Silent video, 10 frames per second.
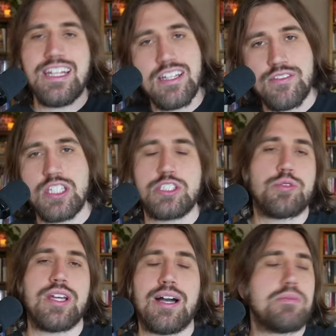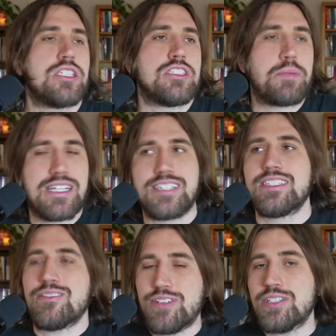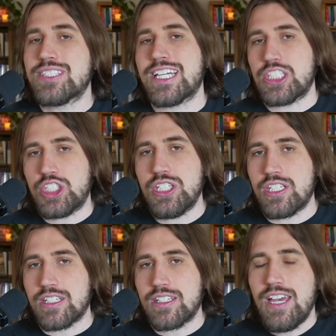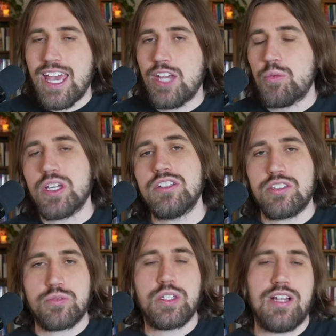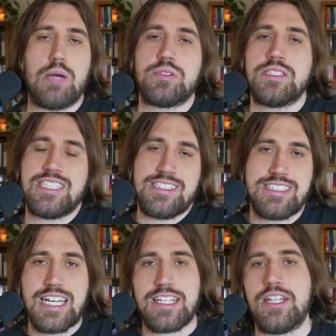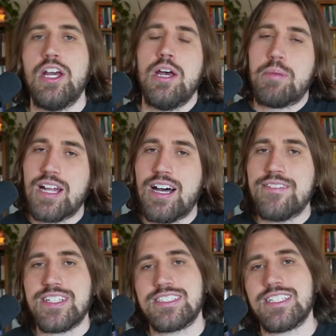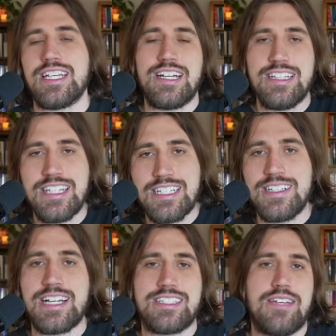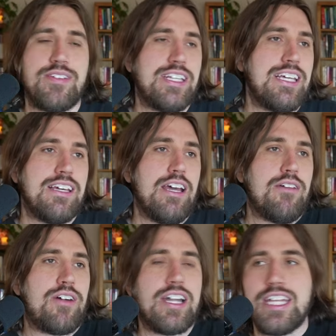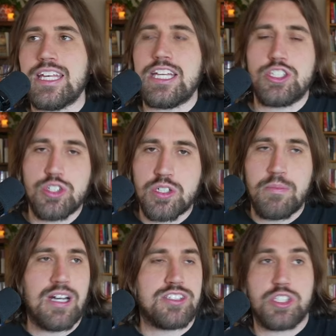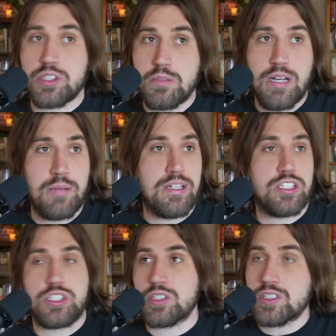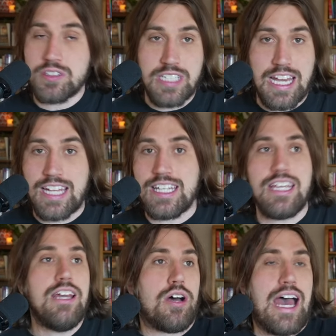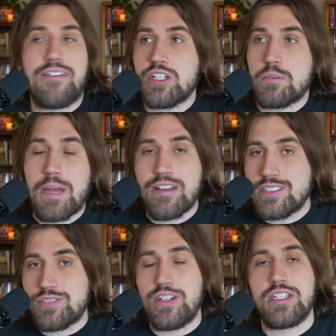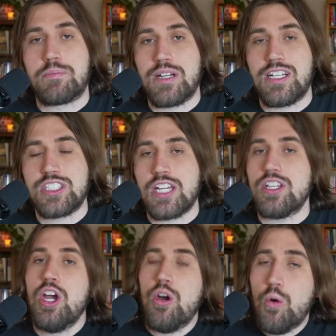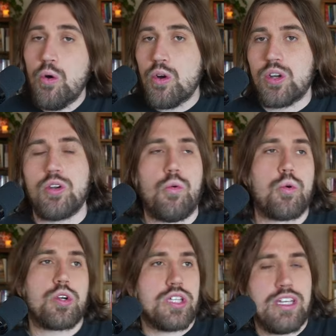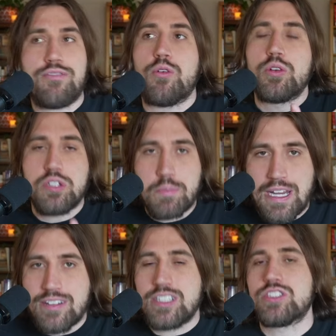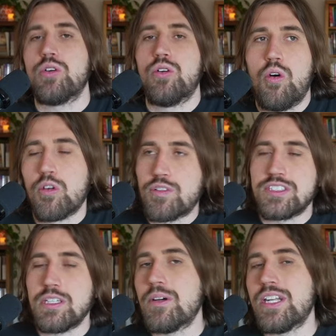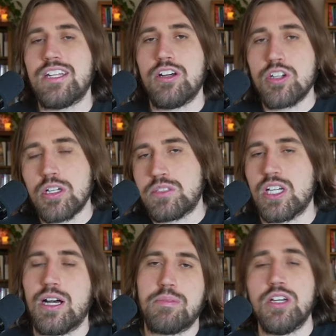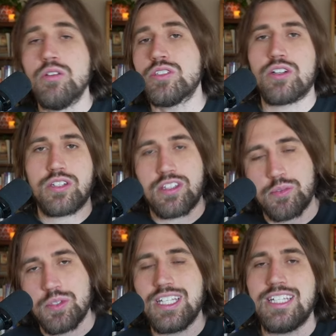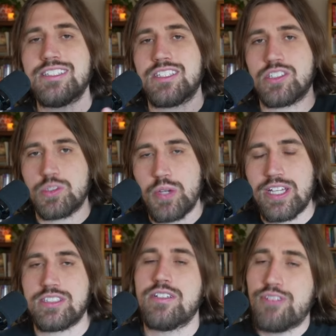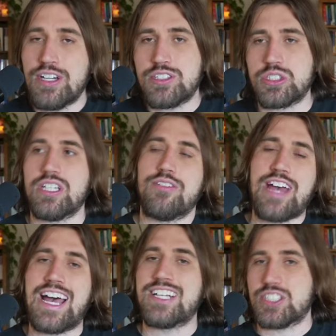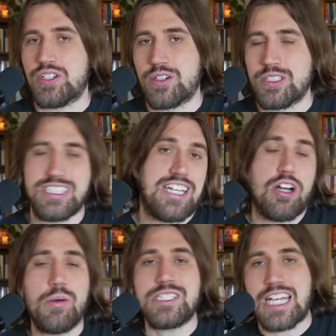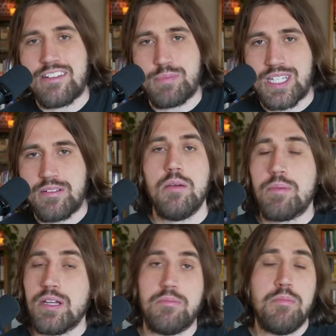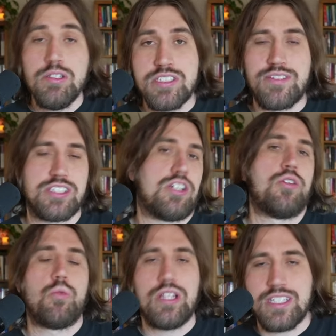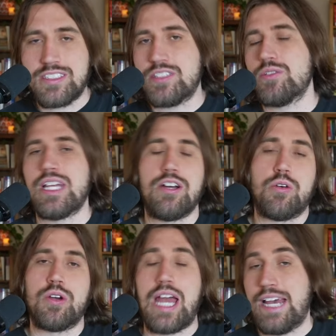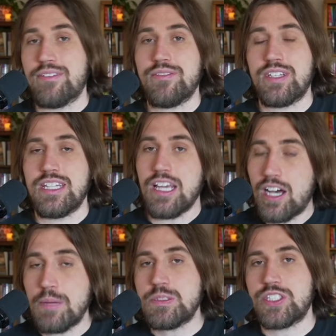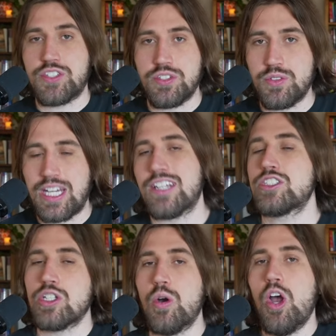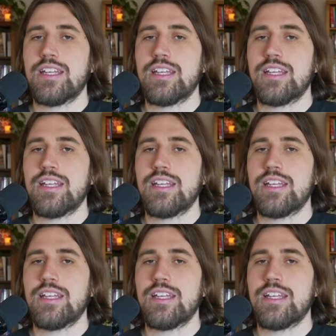any of these three options because it feels like cheating. And we'll get to the real options in a second. But obviously, illegal activity, finding a sugar, mo sugar mama or sugar daddy, having your parents fund the project, or working for your parents or for someone in a hookup job, those are the three easiest ways to fund yourself as an artist and always have been. But most of us aren't willing to do that or have even the option to do that. So